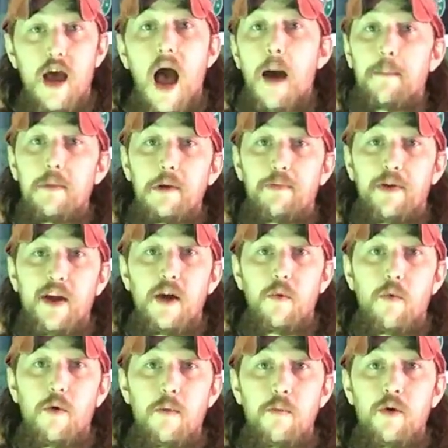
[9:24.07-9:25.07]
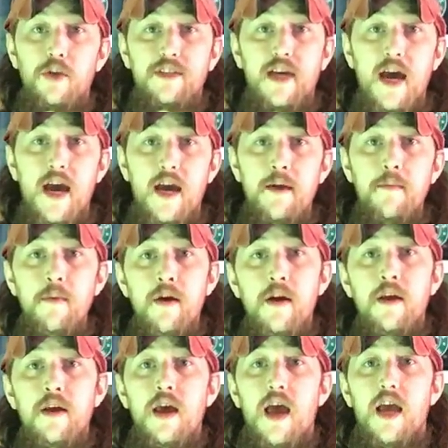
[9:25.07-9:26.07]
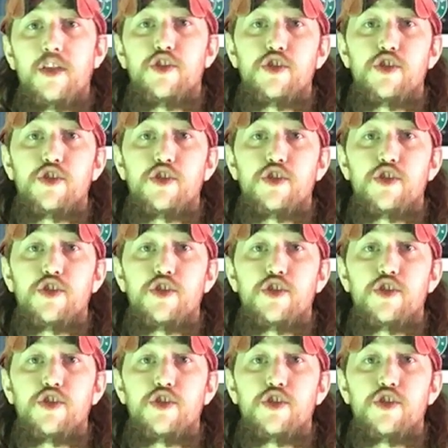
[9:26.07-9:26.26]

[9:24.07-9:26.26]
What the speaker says: I'm going to play it one more time, and